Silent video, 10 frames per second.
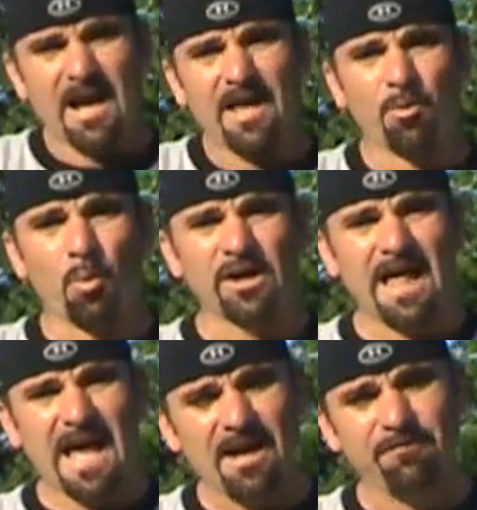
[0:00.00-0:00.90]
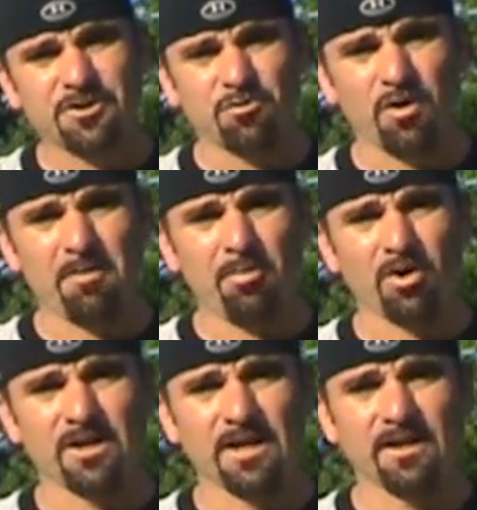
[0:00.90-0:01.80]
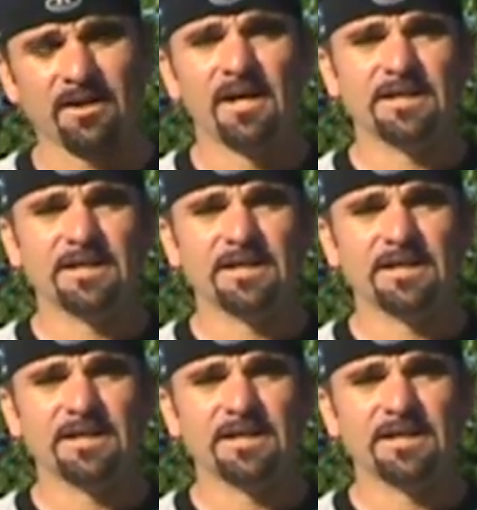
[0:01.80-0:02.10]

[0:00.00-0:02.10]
and the 1.5 inch ram ball kit